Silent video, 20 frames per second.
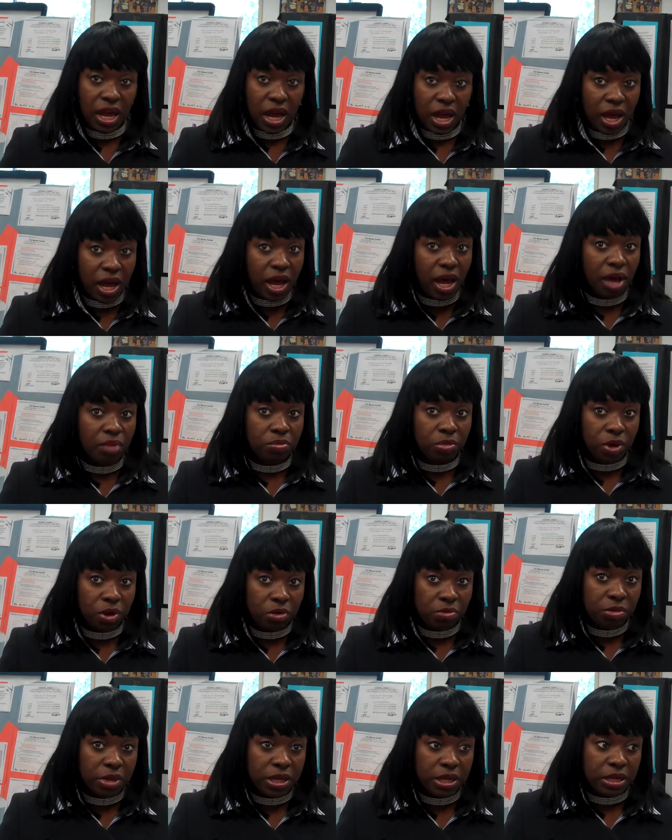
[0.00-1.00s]
an aha
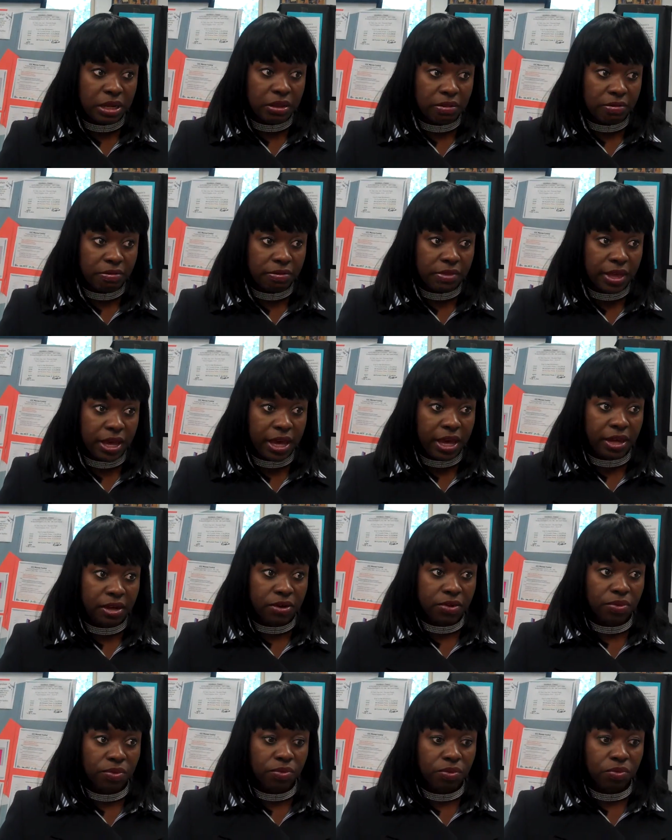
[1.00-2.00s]
moment, that
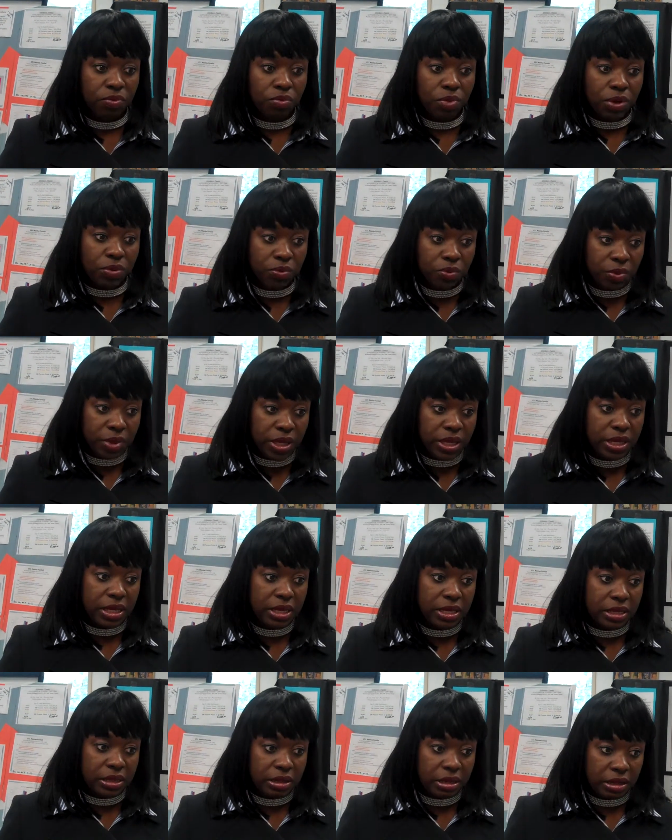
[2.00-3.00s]
when
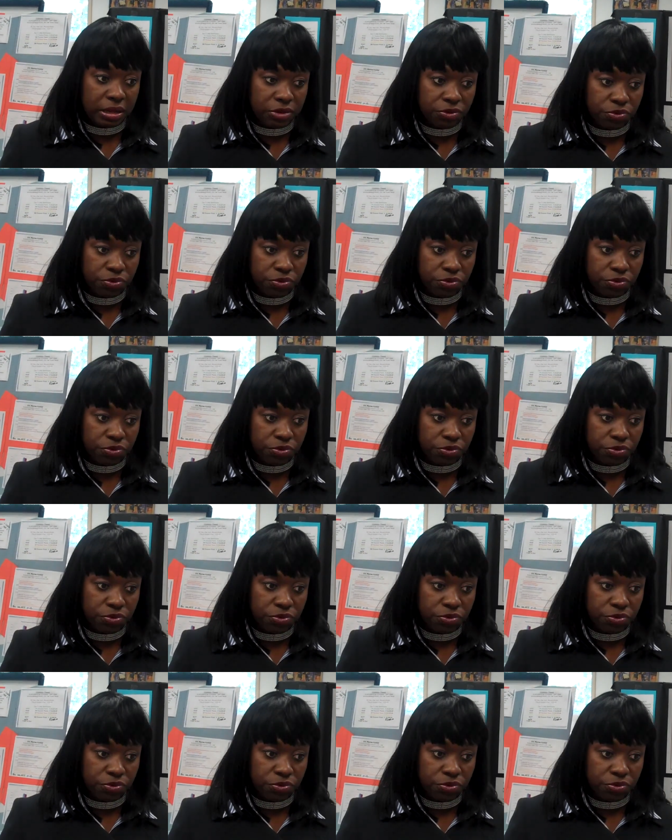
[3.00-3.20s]
we